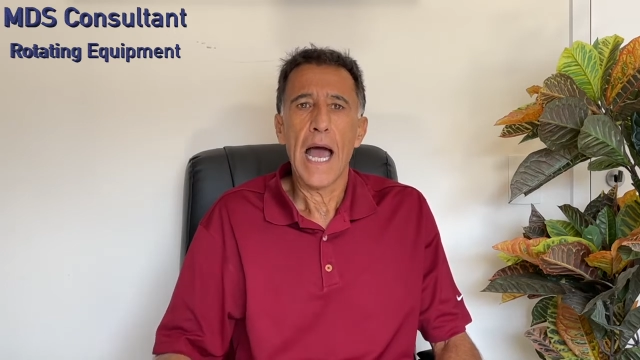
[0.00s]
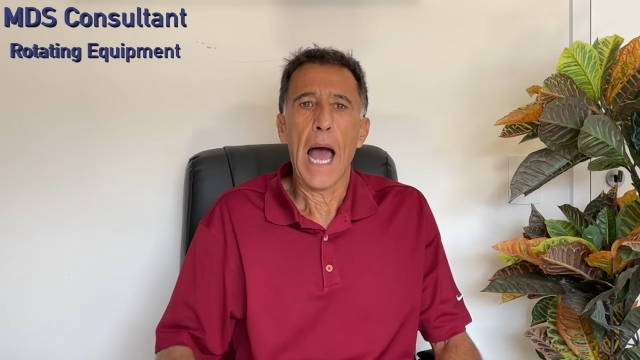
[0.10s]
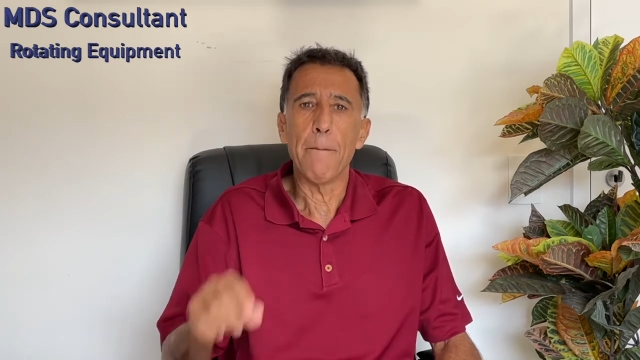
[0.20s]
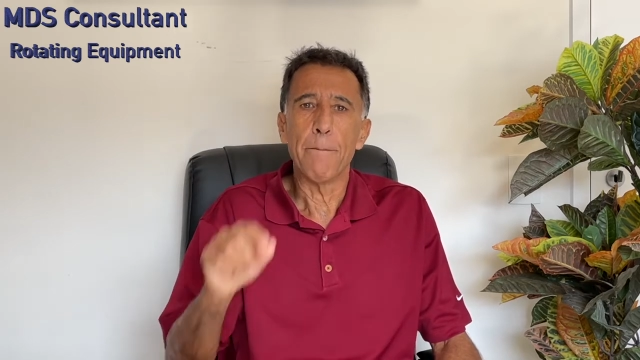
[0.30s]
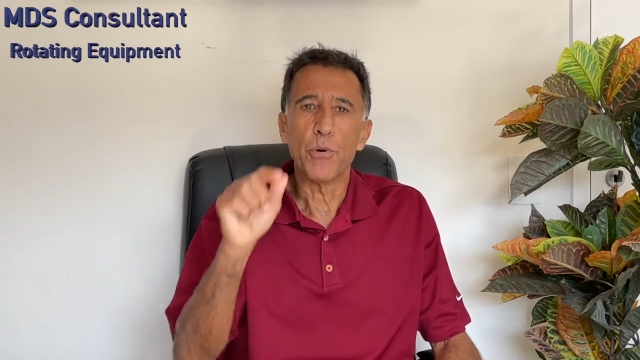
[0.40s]

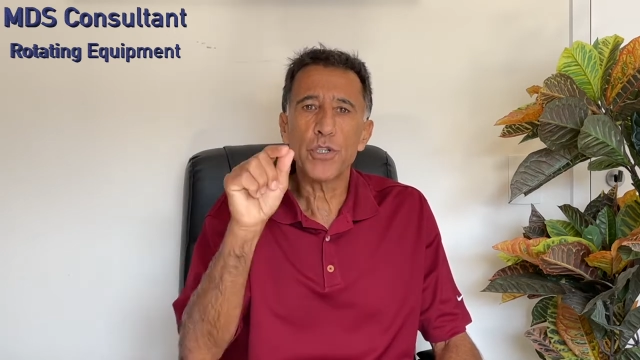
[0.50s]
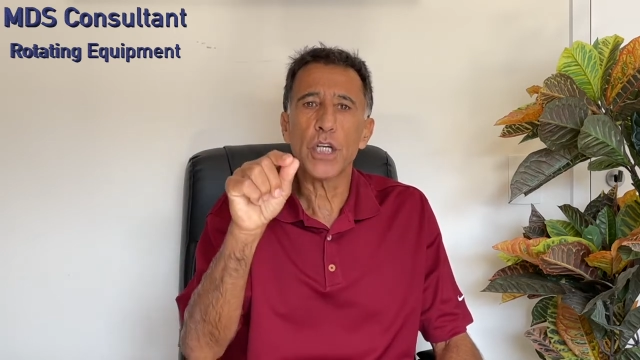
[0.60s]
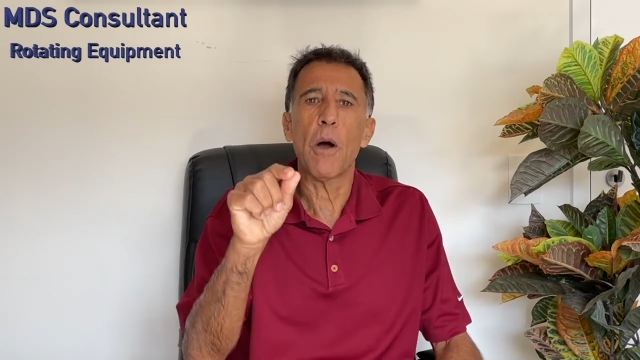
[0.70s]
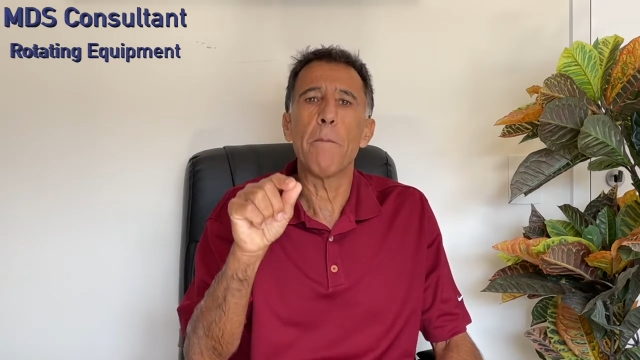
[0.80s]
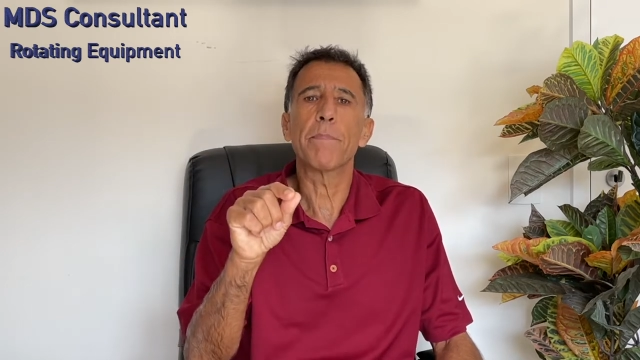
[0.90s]
and put the
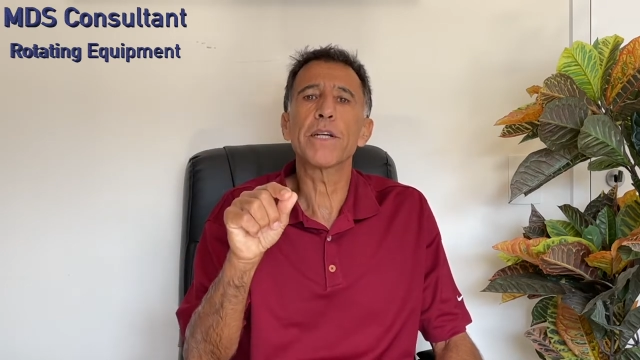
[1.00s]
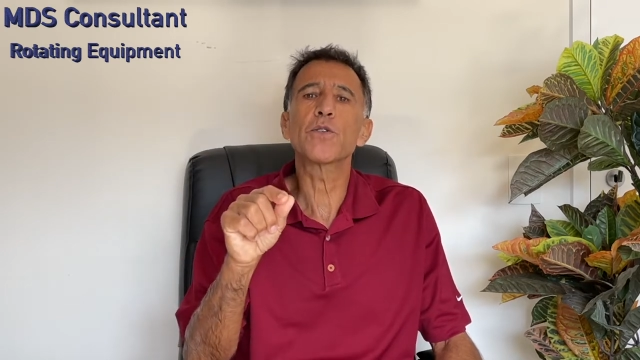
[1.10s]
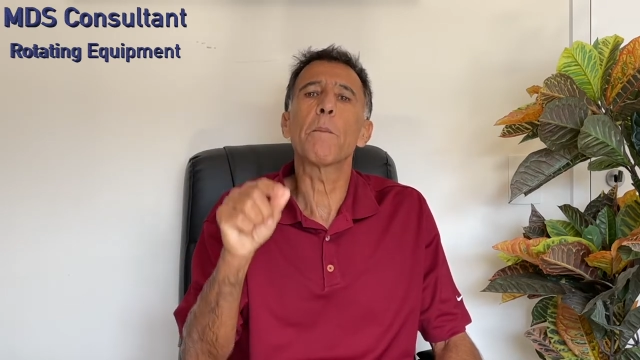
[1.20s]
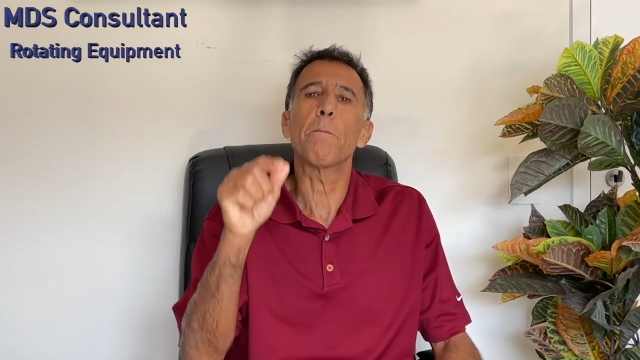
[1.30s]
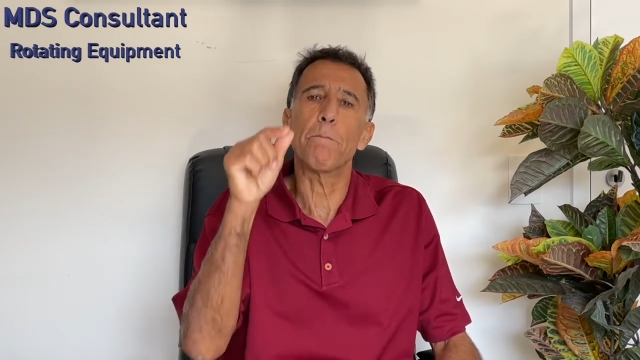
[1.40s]

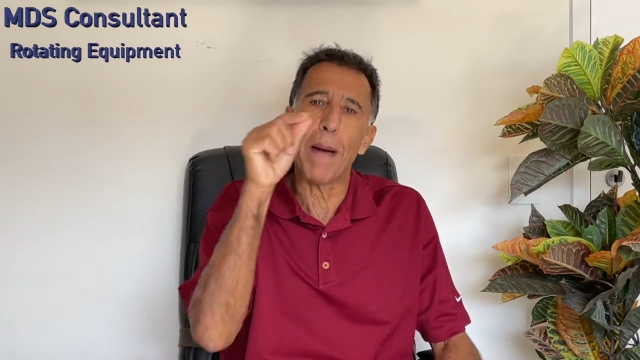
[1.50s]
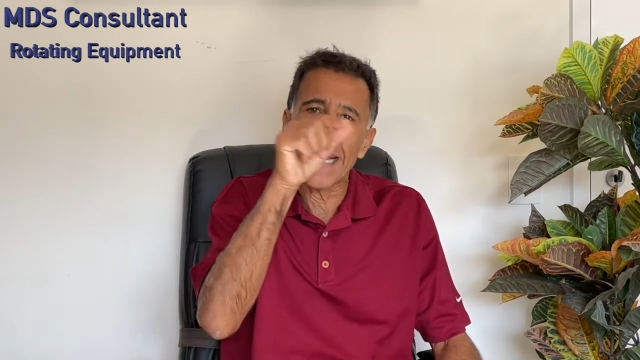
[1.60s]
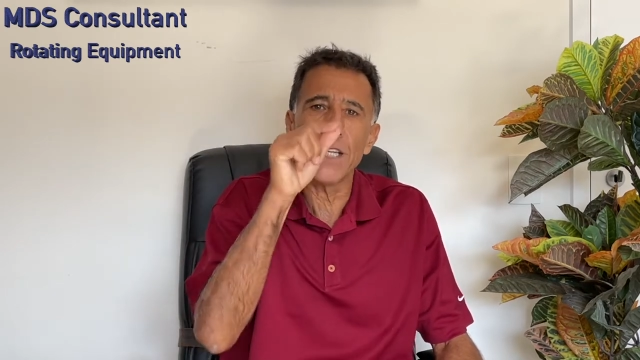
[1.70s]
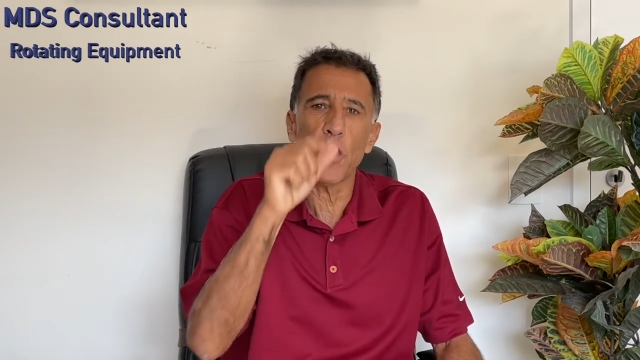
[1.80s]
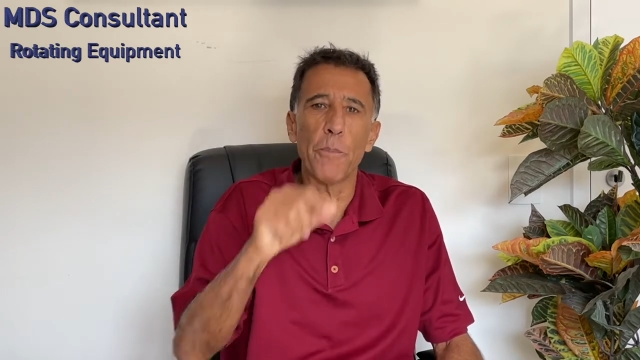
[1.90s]
compressor back
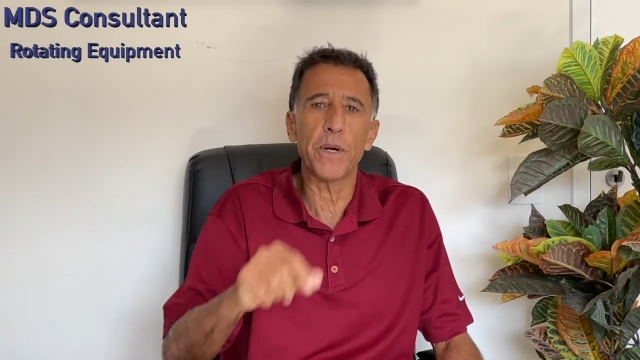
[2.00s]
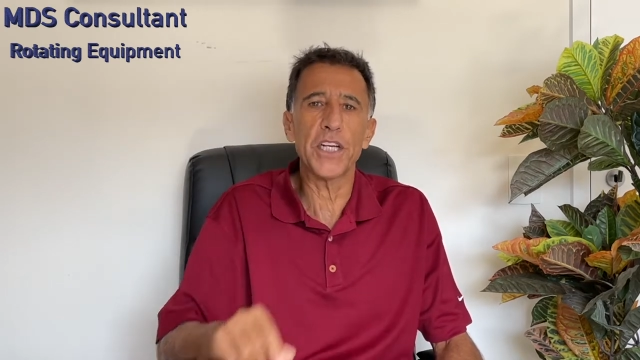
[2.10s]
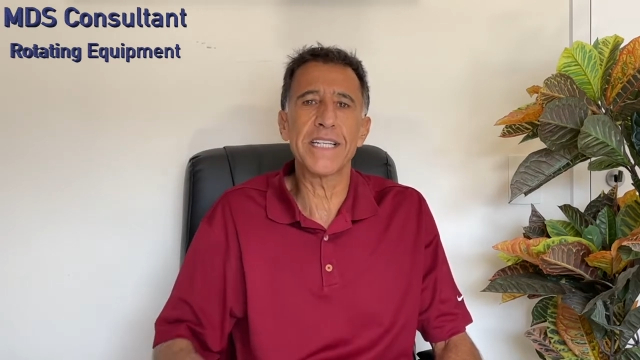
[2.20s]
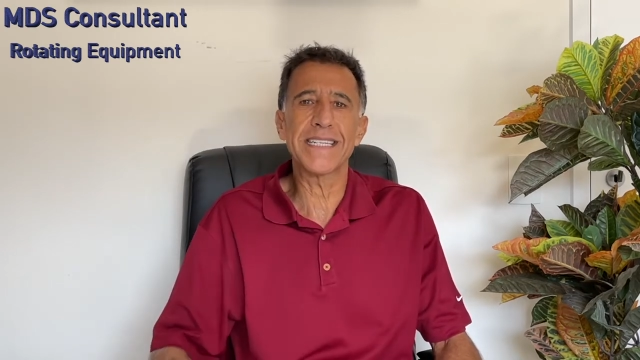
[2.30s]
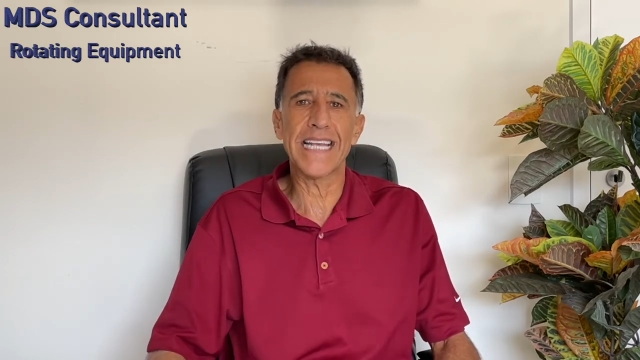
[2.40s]
in
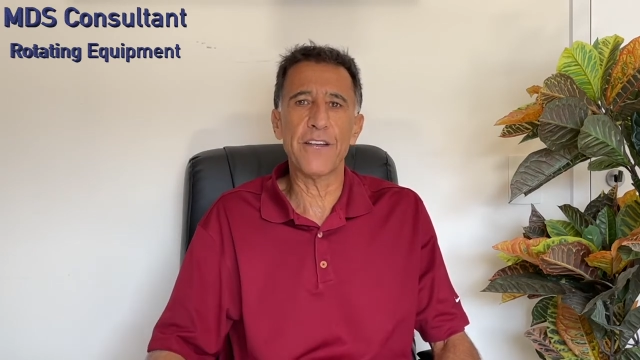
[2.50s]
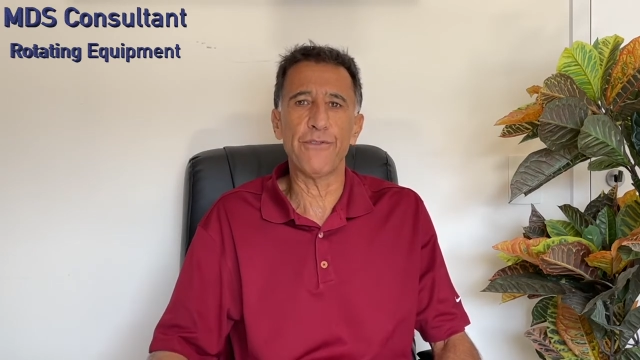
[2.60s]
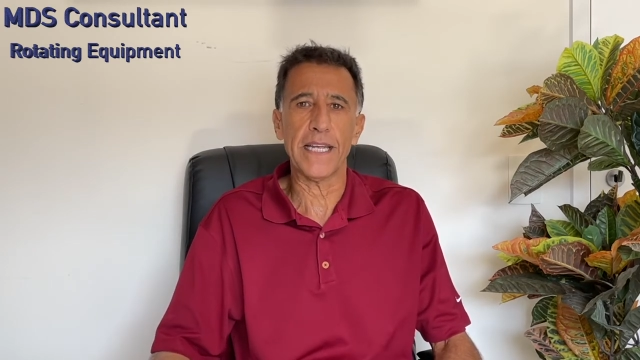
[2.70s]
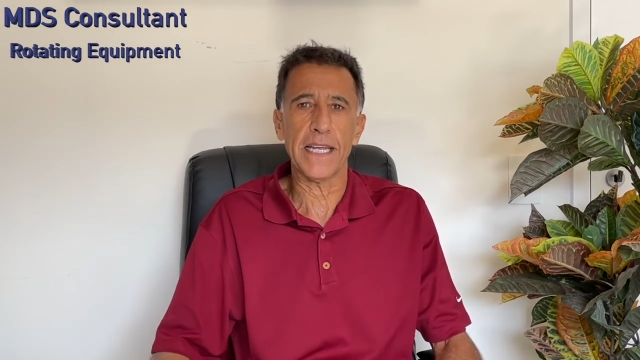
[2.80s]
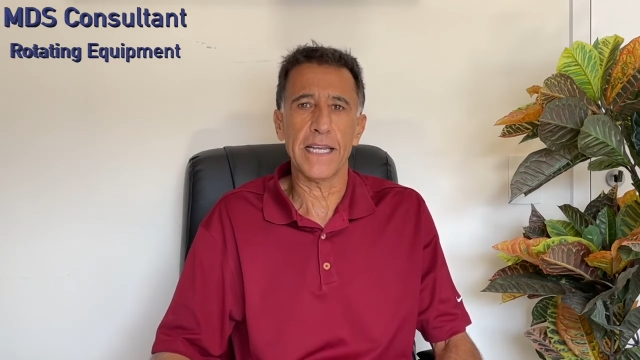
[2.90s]
operation safely.